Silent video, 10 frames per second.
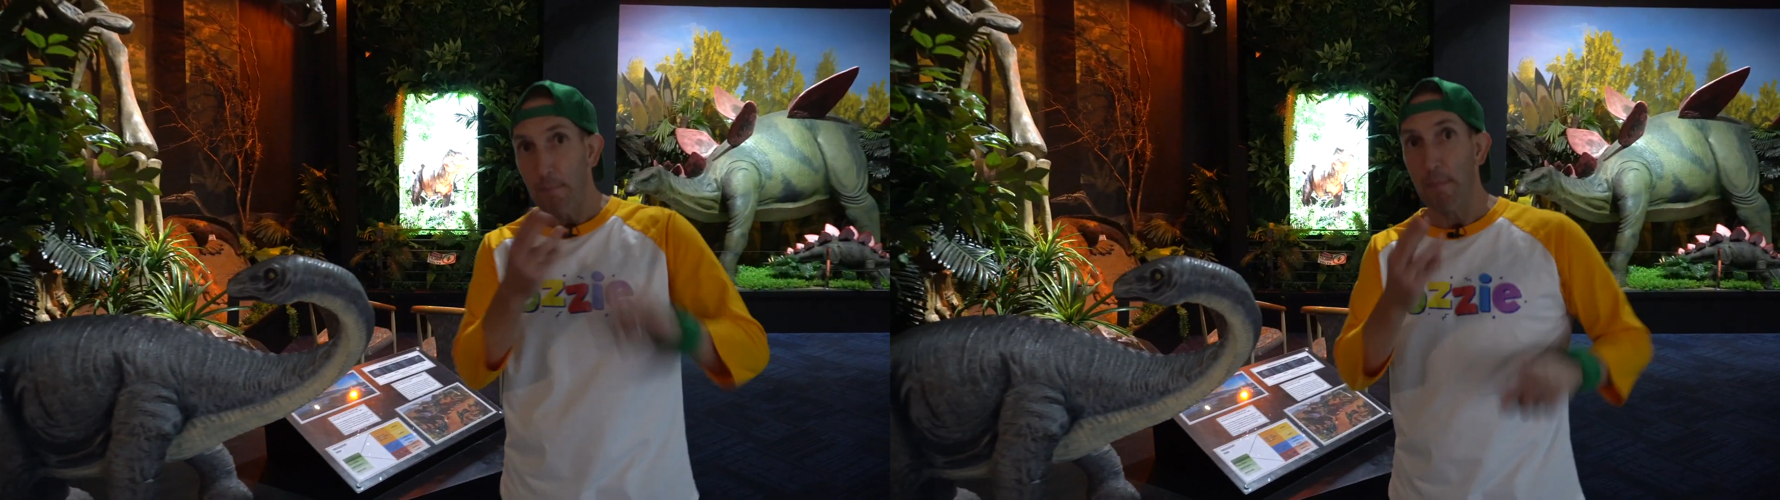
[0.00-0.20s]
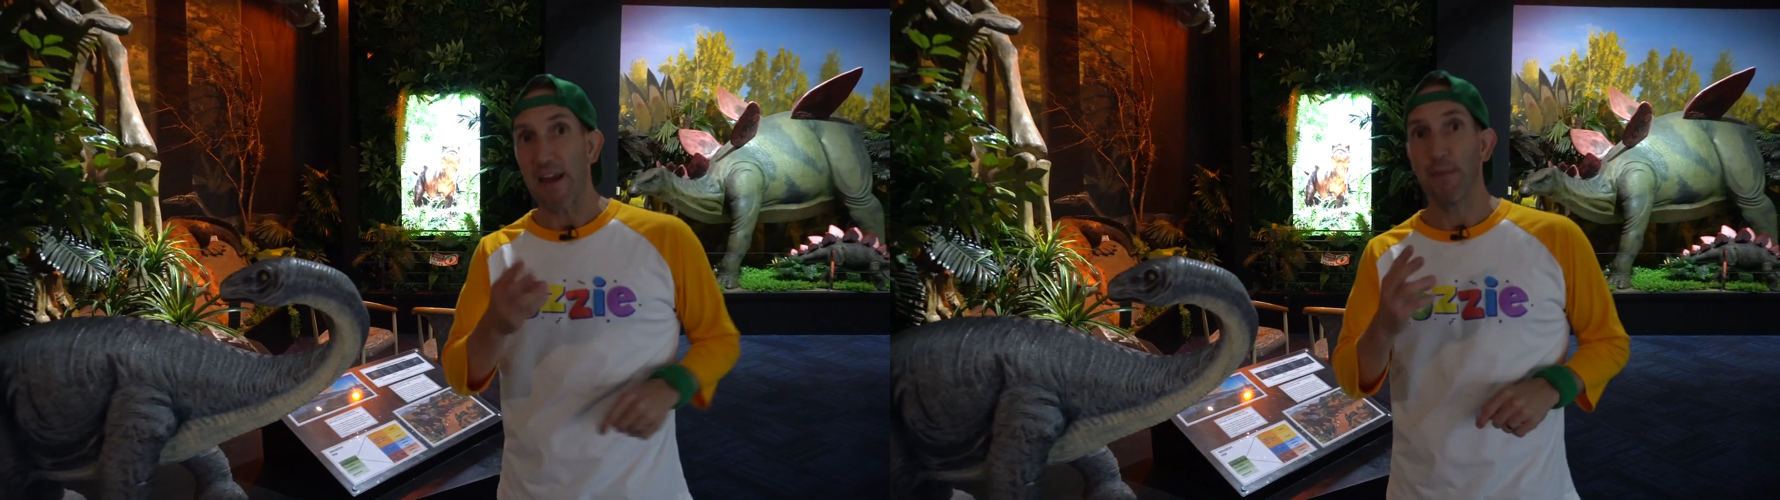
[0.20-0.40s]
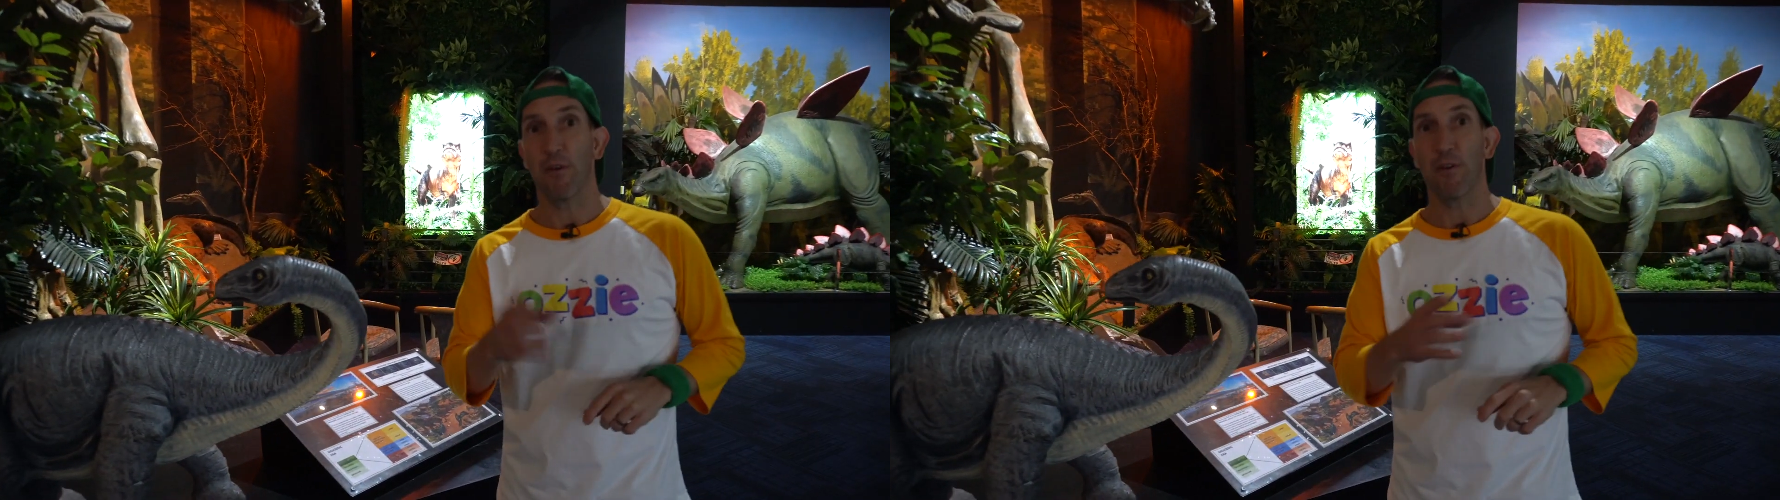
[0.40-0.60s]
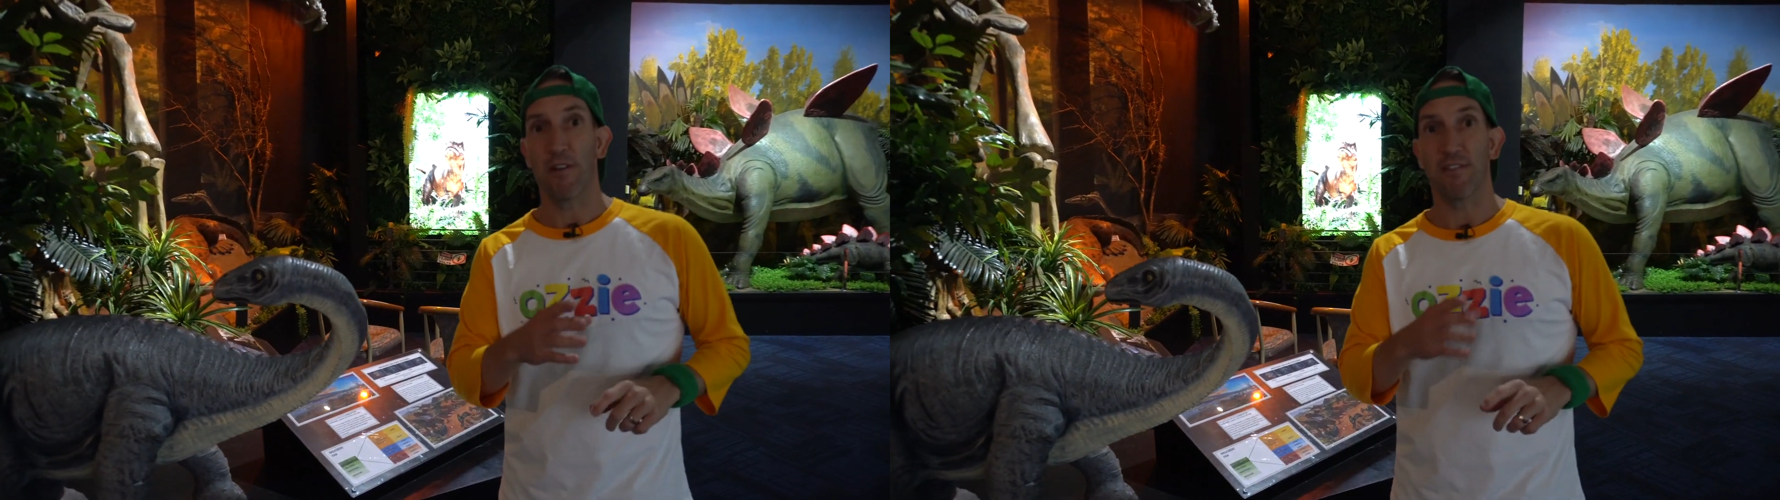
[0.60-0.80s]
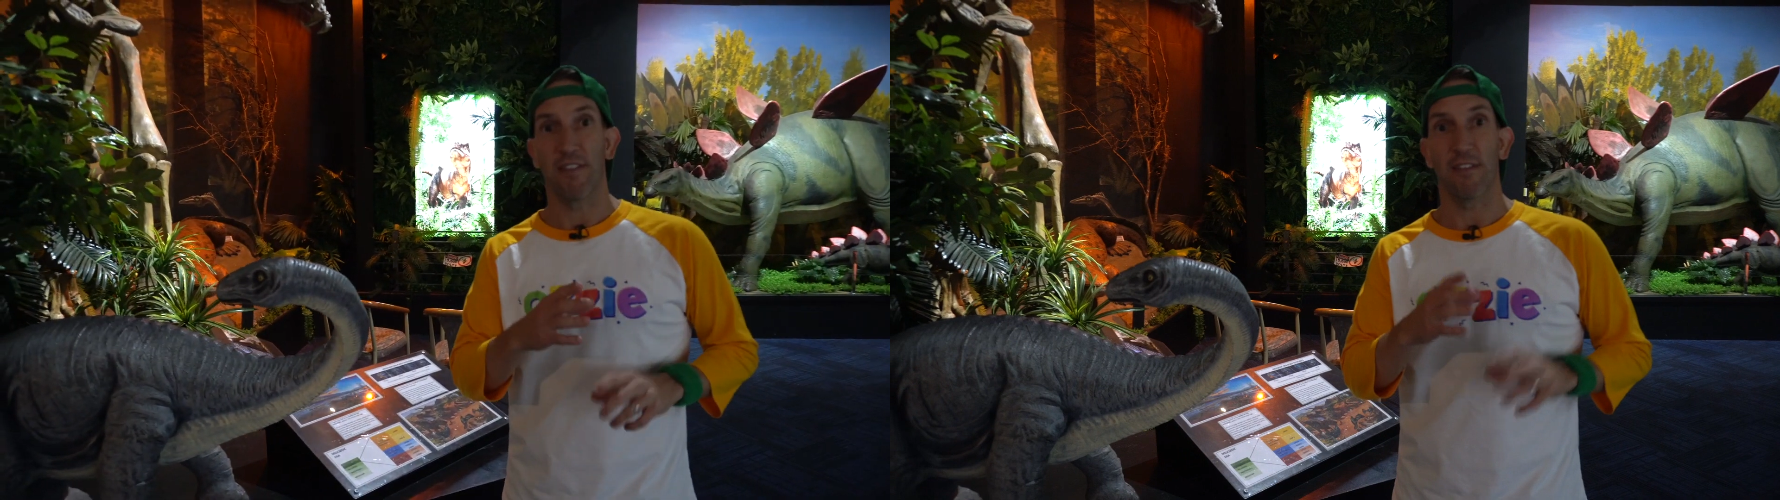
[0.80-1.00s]
main
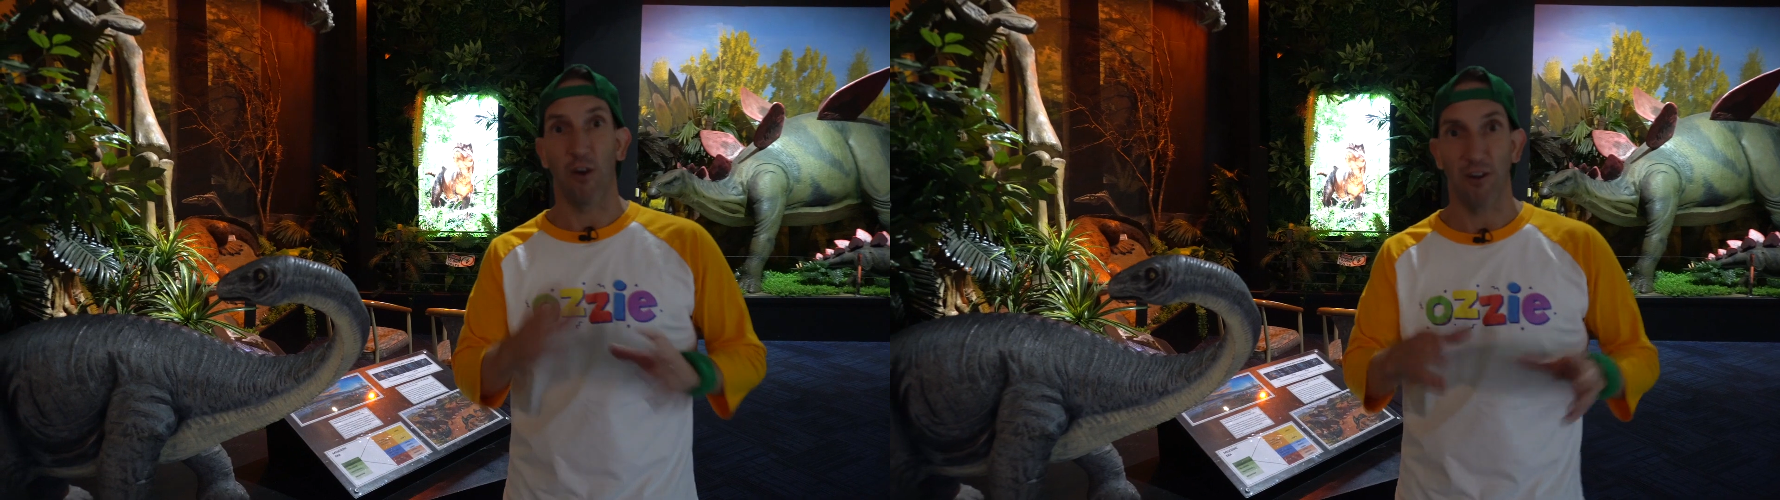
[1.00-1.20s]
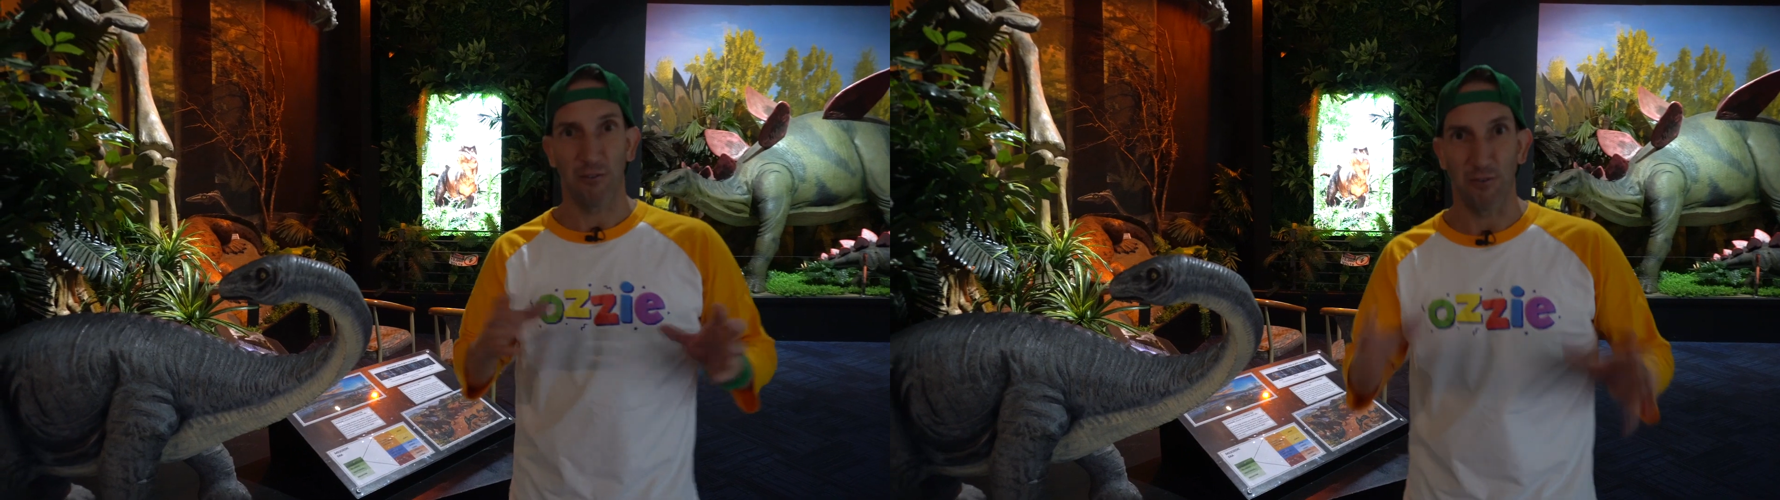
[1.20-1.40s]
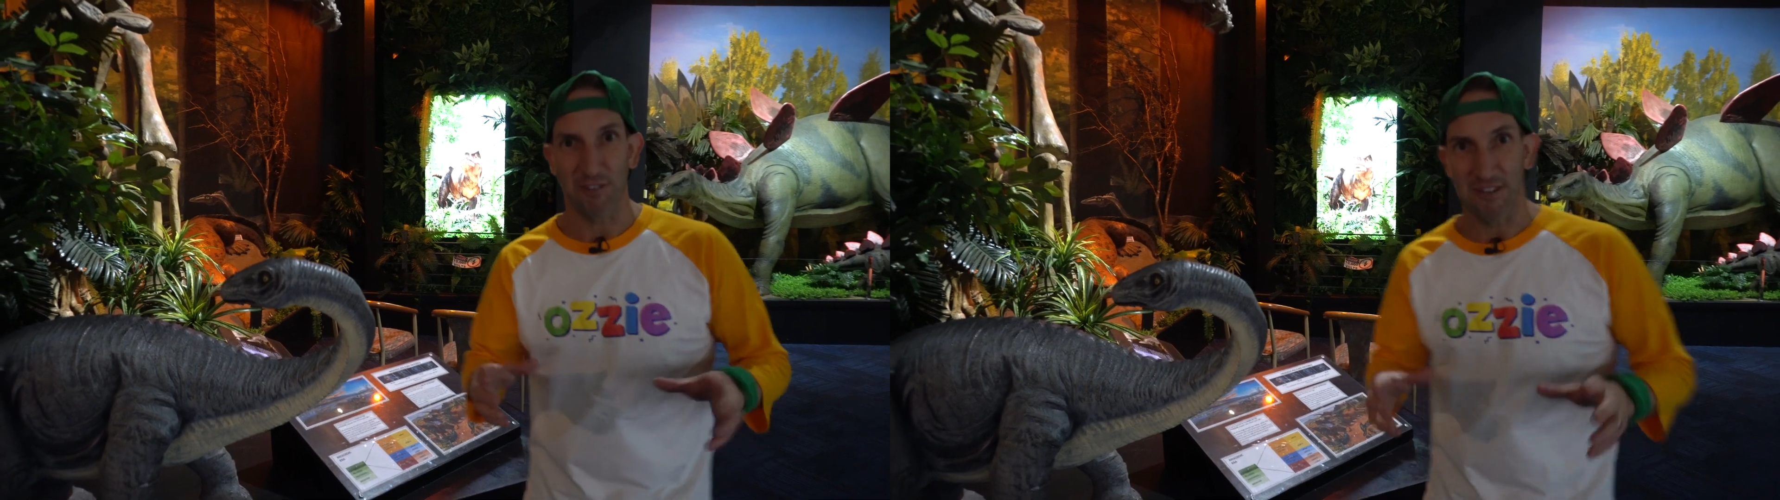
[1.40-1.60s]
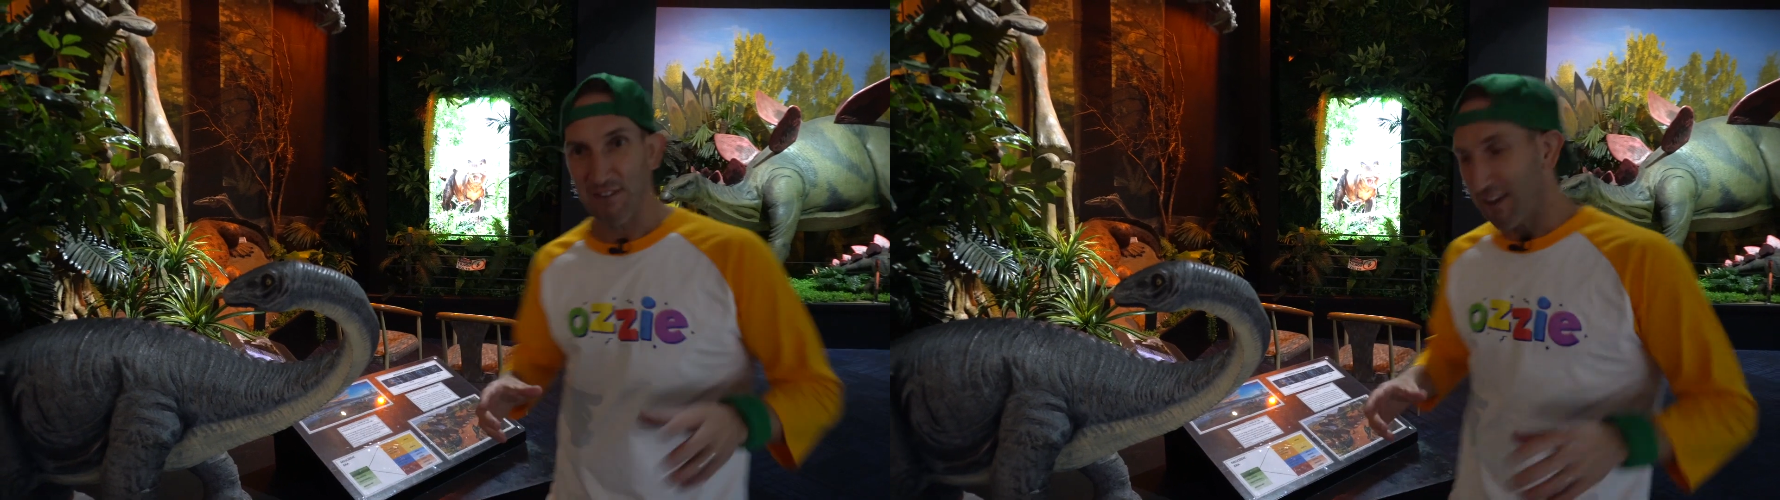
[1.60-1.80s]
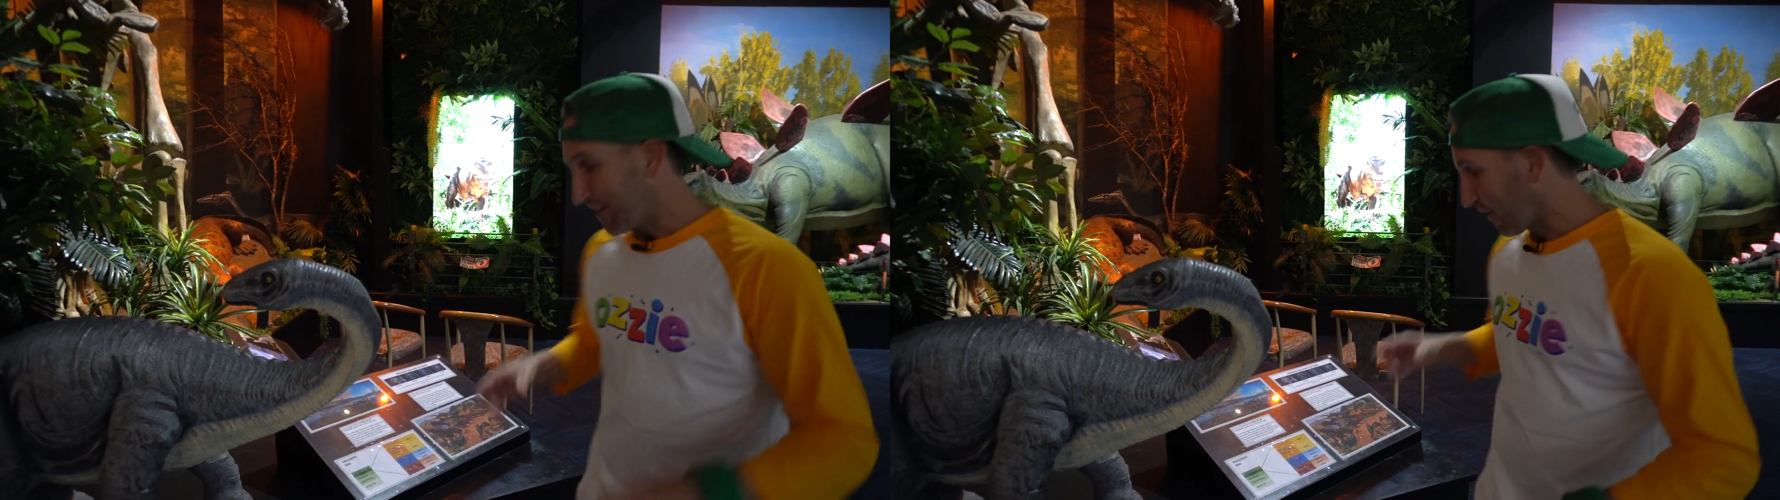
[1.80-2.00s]
periods that the dinosaurs
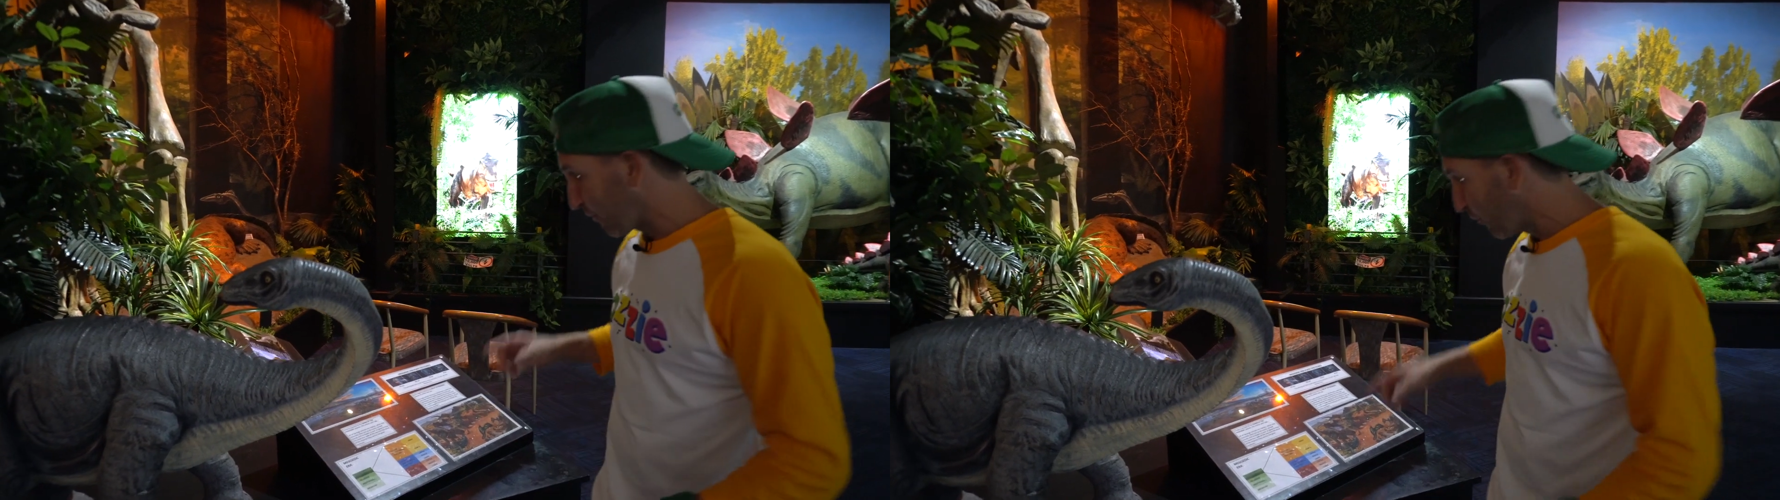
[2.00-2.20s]
lived. Now the